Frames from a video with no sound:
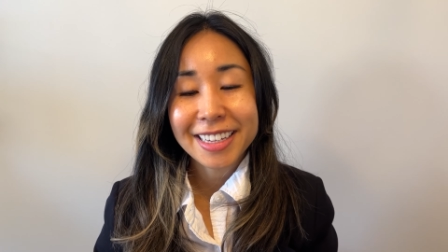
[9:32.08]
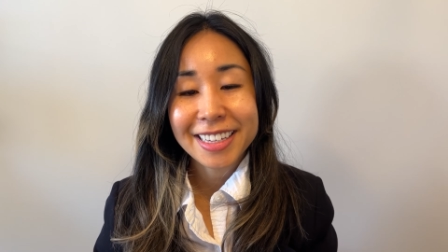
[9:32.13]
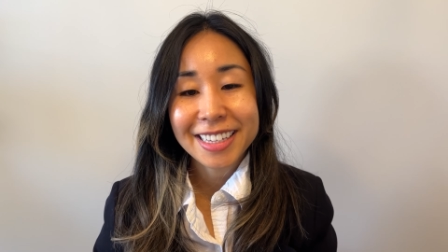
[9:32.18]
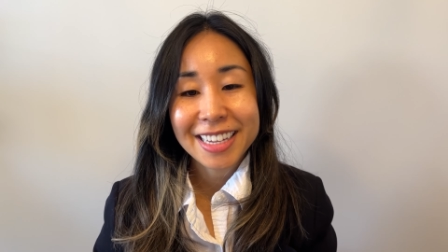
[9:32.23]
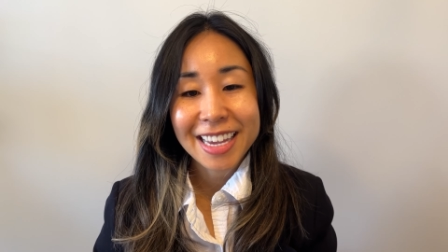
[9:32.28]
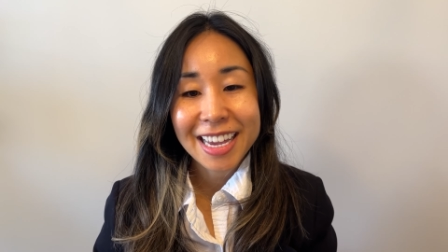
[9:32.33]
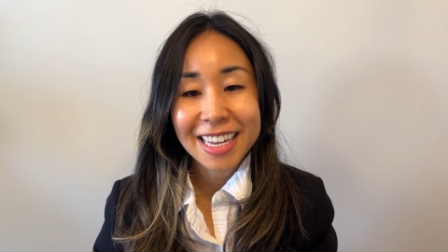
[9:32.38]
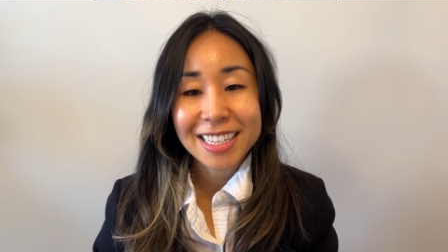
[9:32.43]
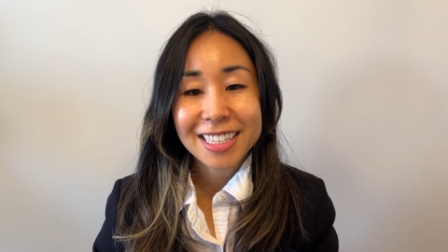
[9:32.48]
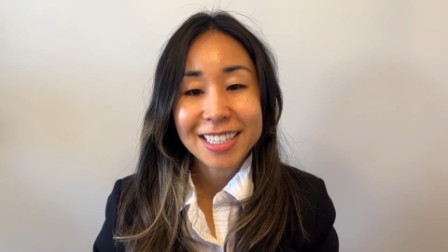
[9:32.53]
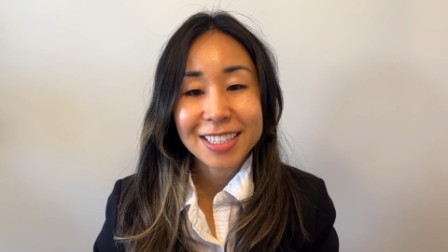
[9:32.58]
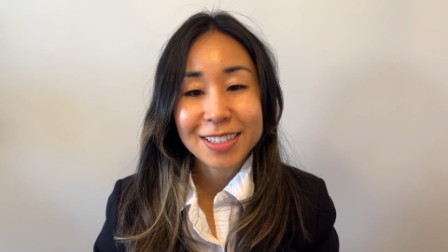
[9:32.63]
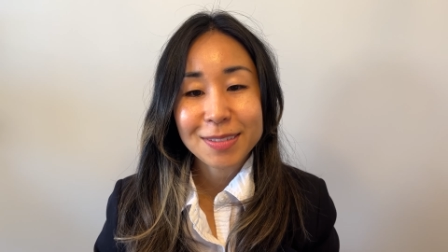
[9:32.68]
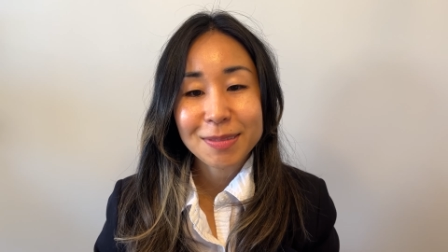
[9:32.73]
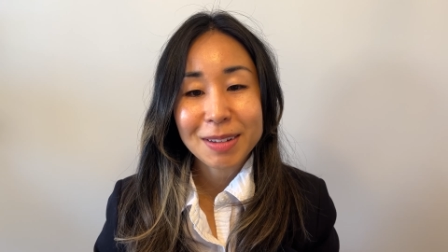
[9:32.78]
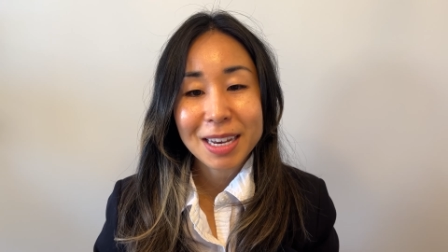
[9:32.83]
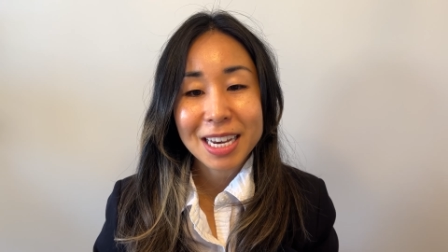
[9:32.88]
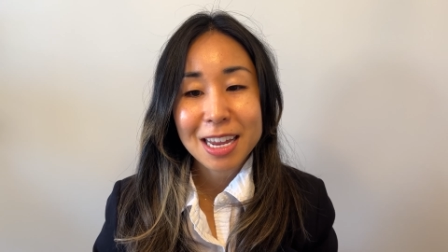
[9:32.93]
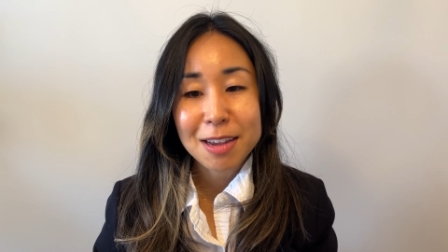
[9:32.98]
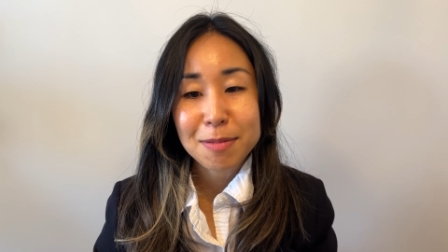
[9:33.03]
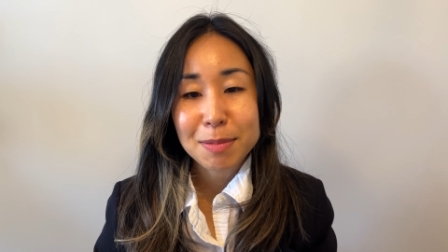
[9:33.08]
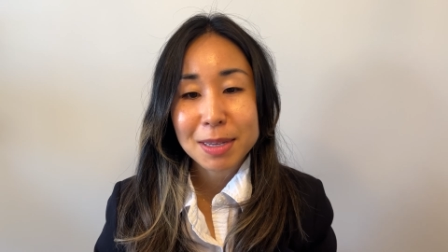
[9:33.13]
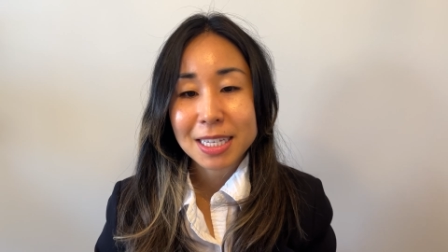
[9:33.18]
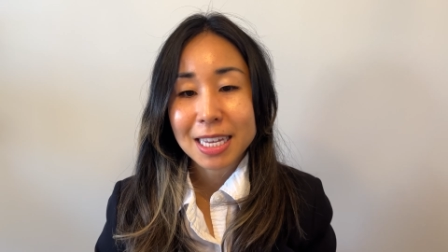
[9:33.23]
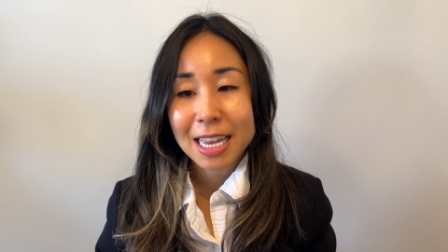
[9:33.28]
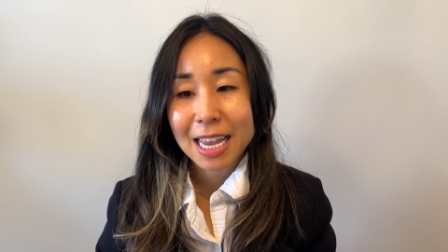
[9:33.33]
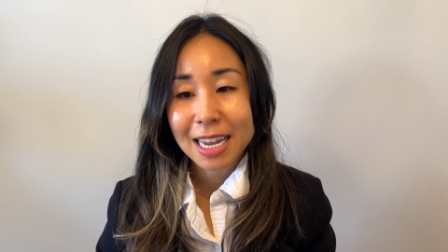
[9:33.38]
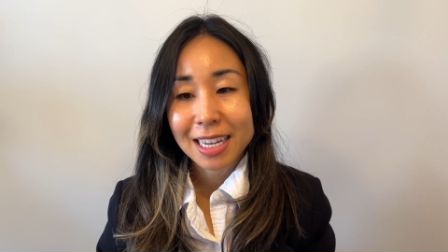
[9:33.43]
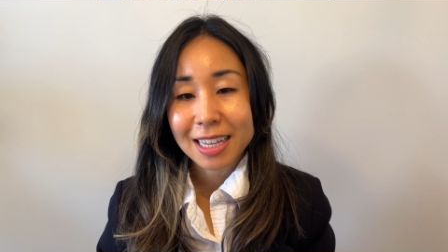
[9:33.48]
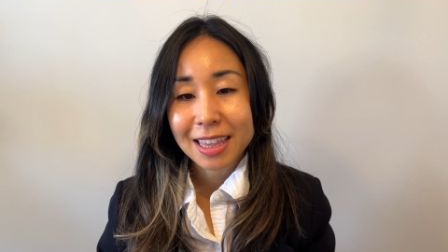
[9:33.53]
felt that I
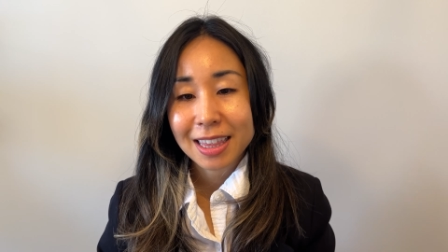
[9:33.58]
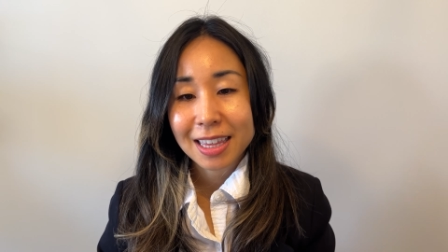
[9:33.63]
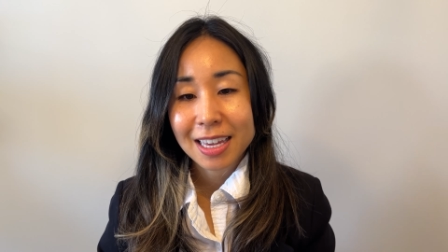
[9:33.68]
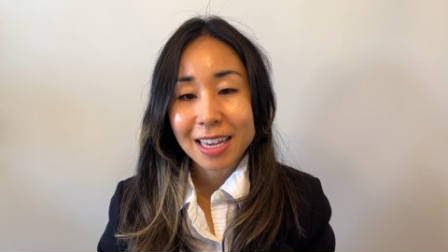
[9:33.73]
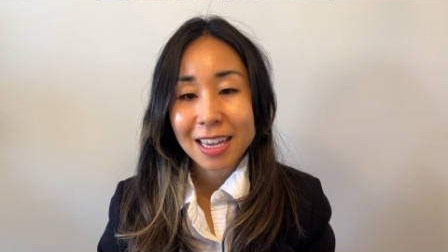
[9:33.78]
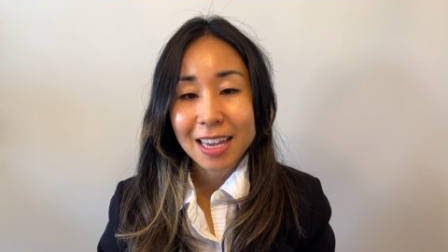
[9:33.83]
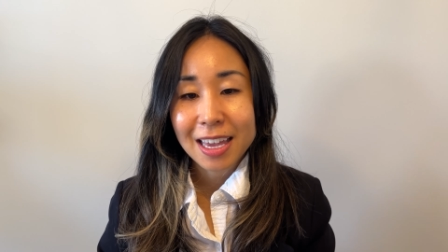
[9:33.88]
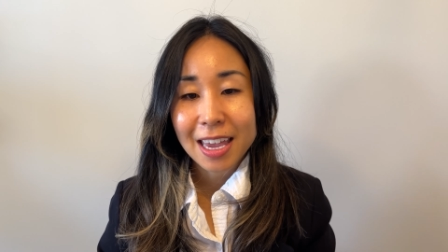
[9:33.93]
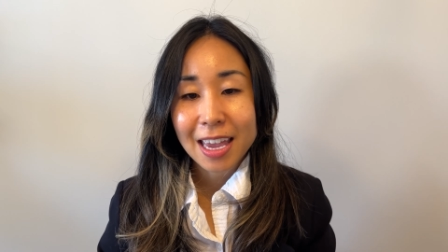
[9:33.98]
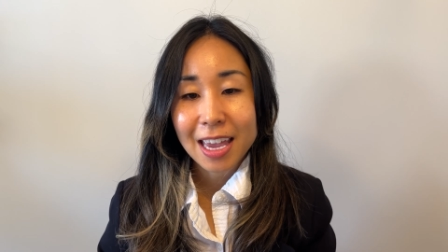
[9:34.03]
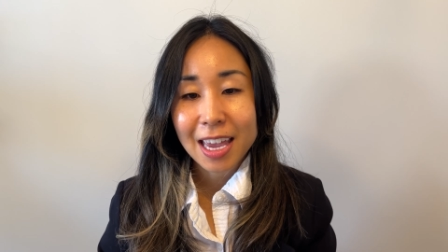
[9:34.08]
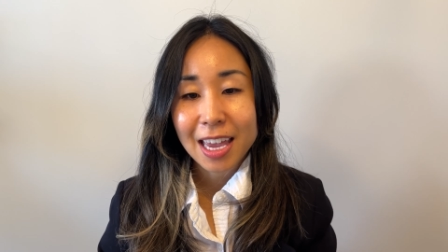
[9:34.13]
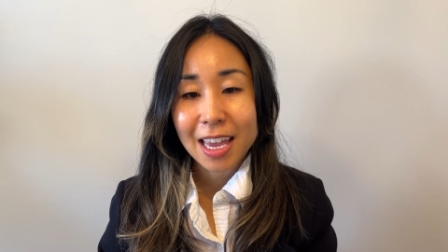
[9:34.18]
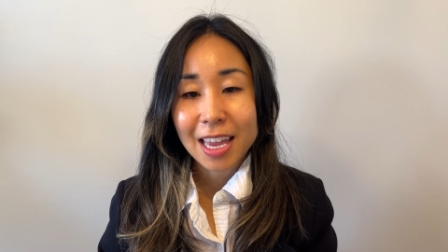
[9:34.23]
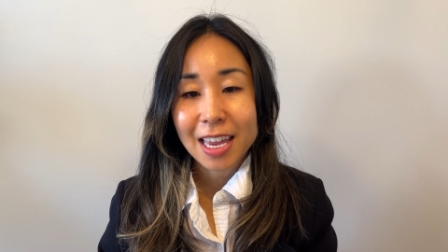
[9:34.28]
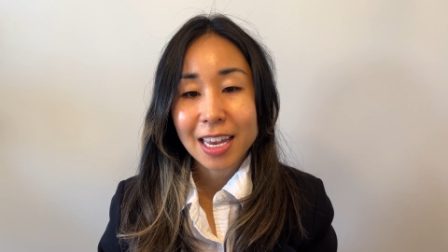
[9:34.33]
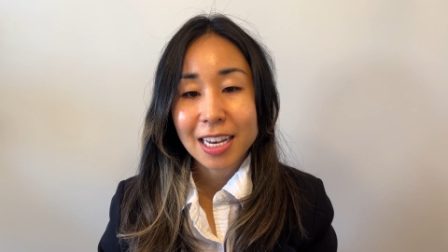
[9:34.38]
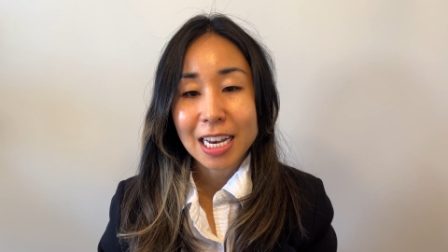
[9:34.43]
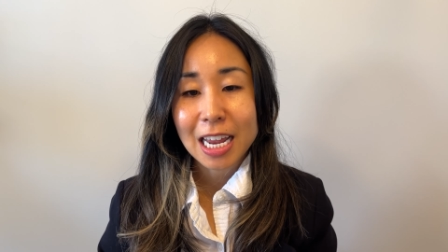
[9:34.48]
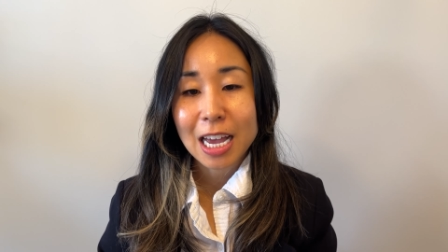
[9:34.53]
wasn't qualified